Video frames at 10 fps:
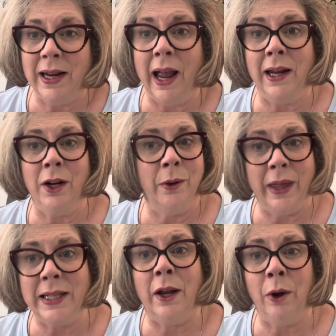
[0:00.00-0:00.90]
I know
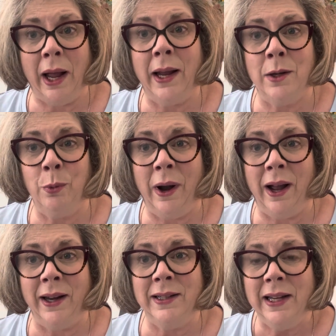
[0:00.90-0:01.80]
that's how I
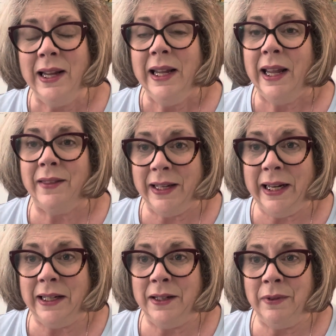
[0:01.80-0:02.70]
unwind at the
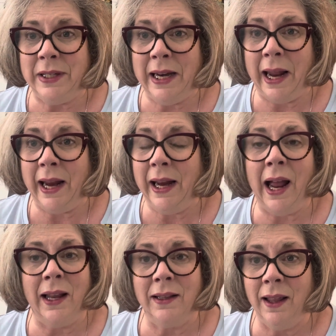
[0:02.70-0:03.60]
end of the day.
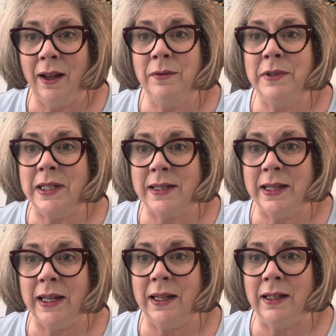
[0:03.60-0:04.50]
I love to
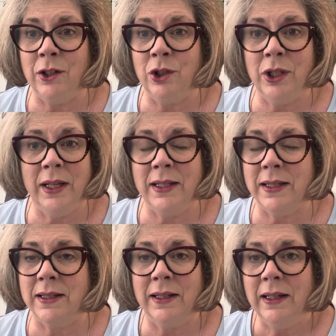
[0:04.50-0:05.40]
sit and
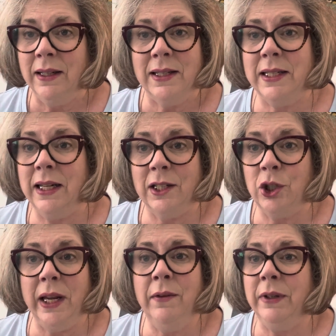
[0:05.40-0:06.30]
just stitch,
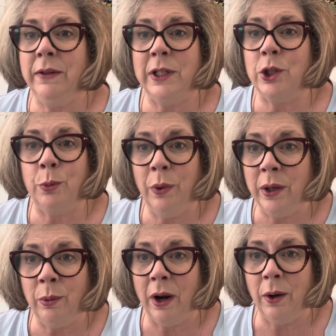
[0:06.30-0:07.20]
even if it's one
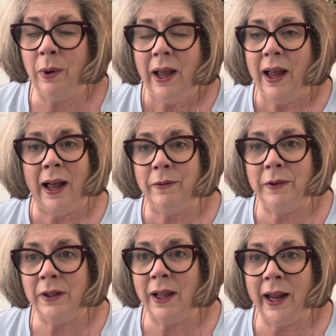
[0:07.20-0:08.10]
row. I
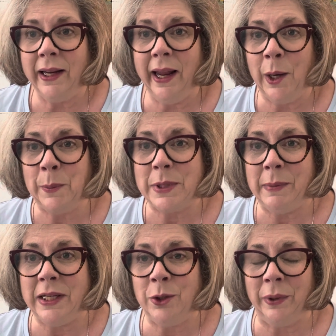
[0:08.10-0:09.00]
feel like it helps
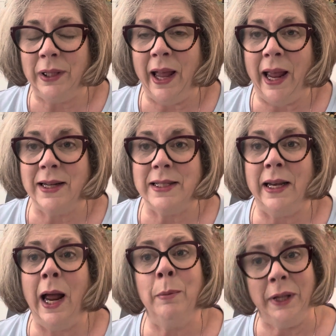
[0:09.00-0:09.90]
me to relax, and
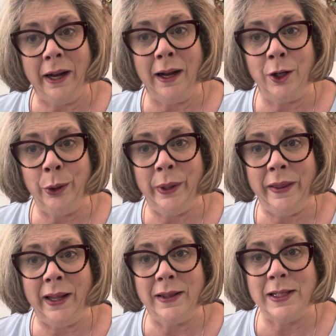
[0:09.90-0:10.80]
I plan on doing
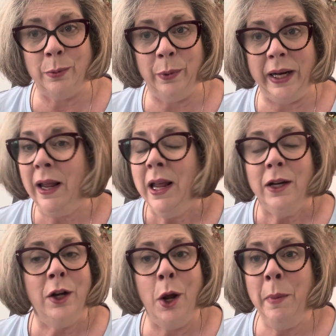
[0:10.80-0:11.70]
that this week.
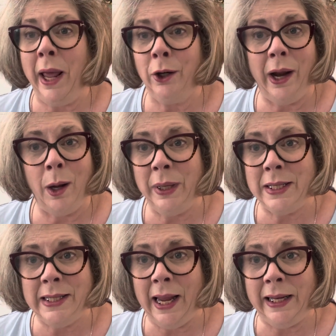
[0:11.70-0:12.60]
No matter how
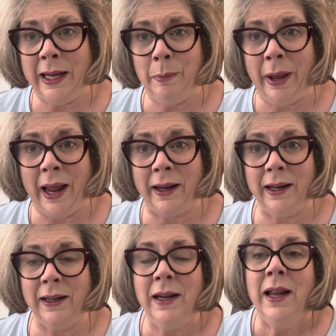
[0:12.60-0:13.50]
busy I get
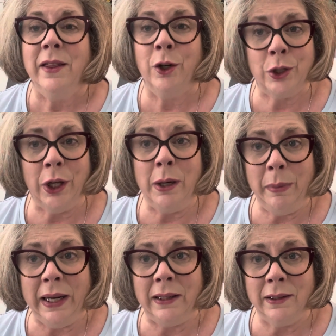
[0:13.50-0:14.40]
packing, there's going to
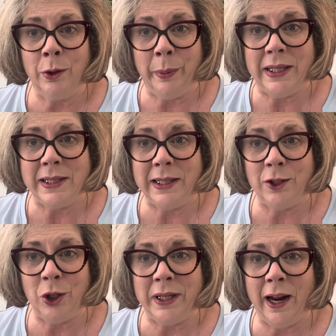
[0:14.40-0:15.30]
be a little bit of
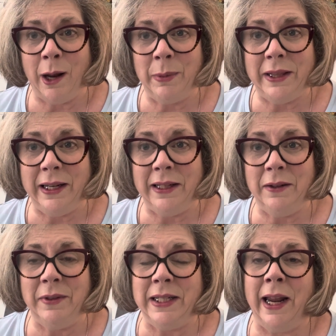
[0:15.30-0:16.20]
stitching time at the end
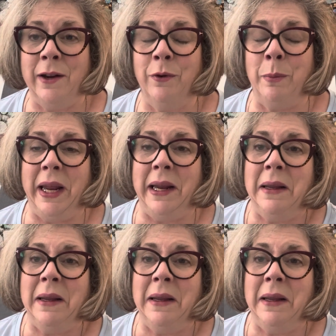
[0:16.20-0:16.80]
of the day for me.